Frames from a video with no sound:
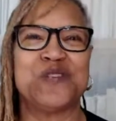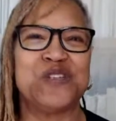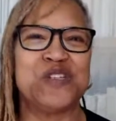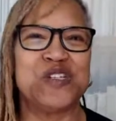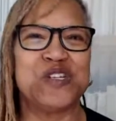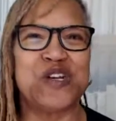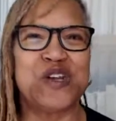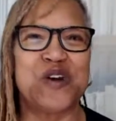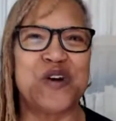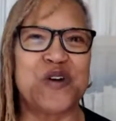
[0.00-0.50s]

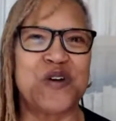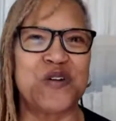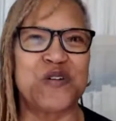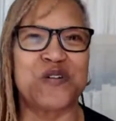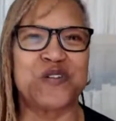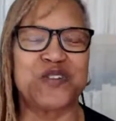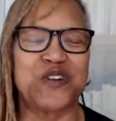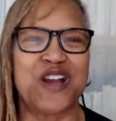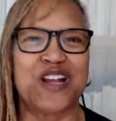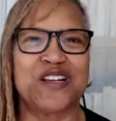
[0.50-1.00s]

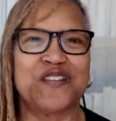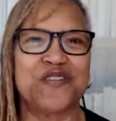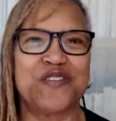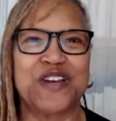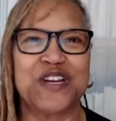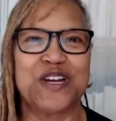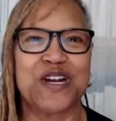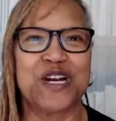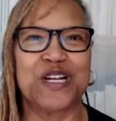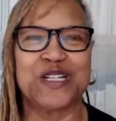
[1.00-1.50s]
trying to
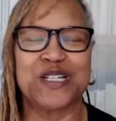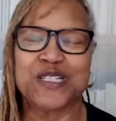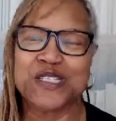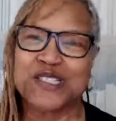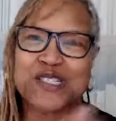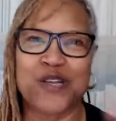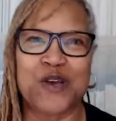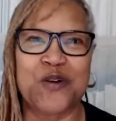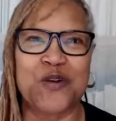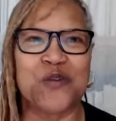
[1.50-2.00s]
figure
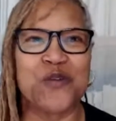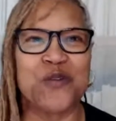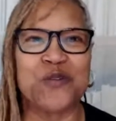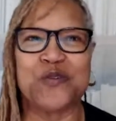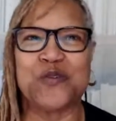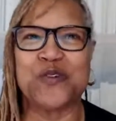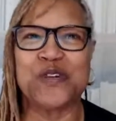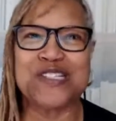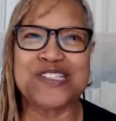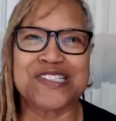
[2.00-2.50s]
so
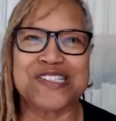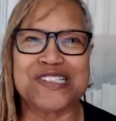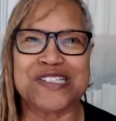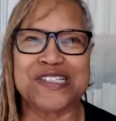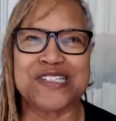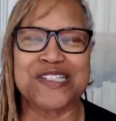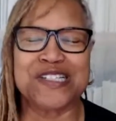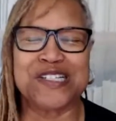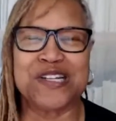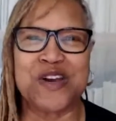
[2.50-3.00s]
what's
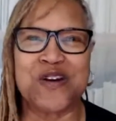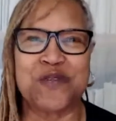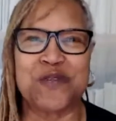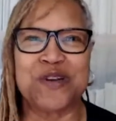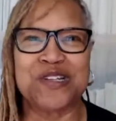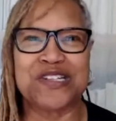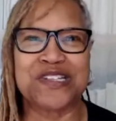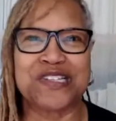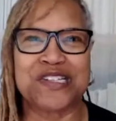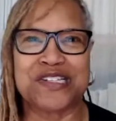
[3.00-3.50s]

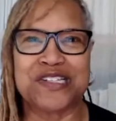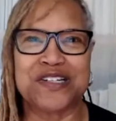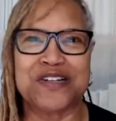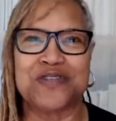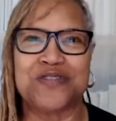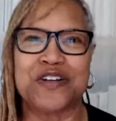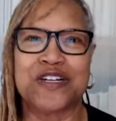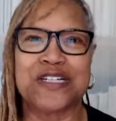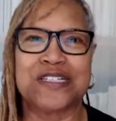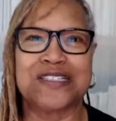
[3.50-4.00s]
the
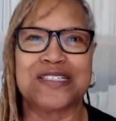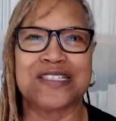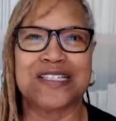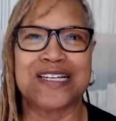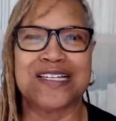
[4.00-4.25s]
difference?